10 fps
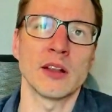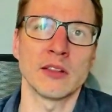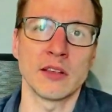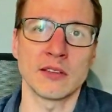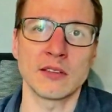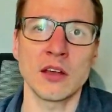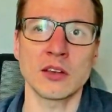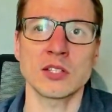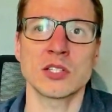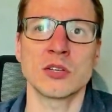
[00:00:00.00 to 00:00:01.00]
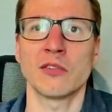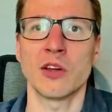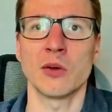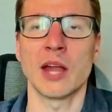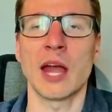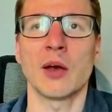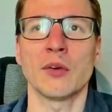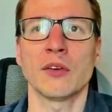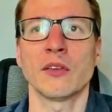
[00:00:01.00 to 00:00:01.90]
the sun to go down.